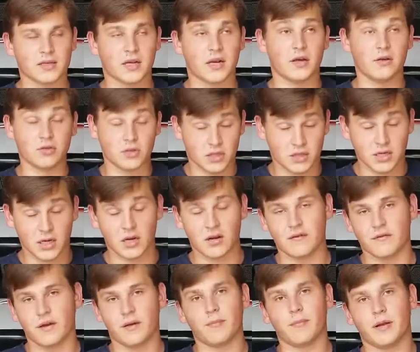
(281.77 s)
and I used a ton
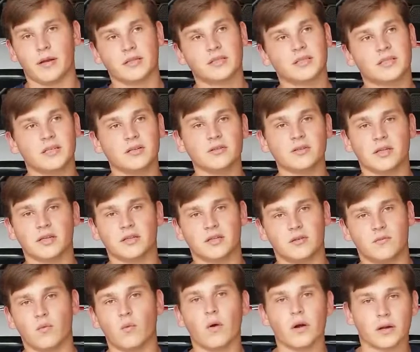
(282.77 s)
of it, but it still didn't
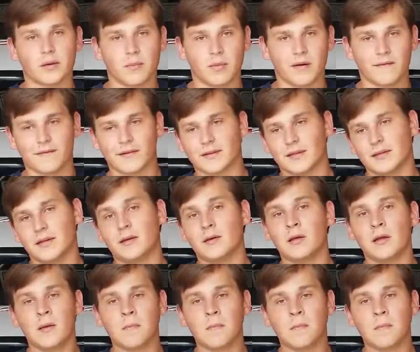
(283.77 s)
work perfectly.